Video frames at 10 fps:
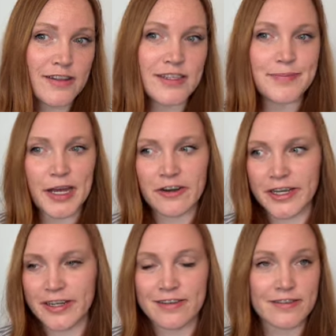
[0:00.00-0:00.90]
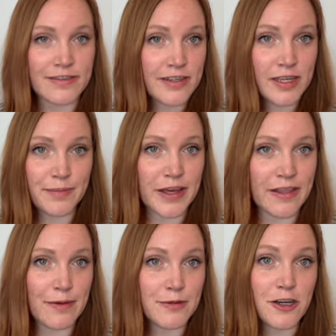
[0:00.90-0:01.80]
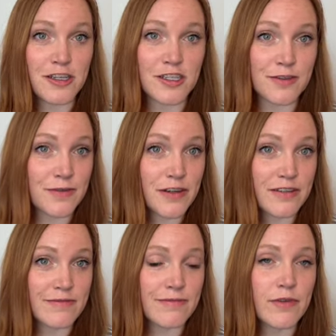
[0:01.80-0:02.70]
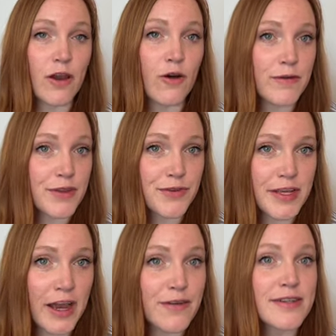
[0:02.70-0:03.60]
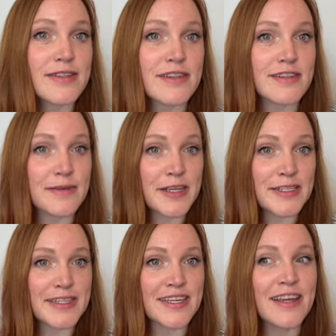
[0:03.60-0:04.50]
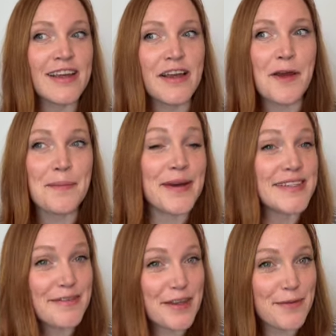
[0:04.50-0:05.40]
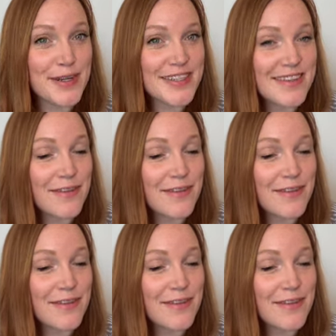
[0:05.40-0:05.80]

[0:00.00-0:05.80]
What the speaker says: This battery can keep my lamp charged for over 3 hours. It's amazing. but definitely worth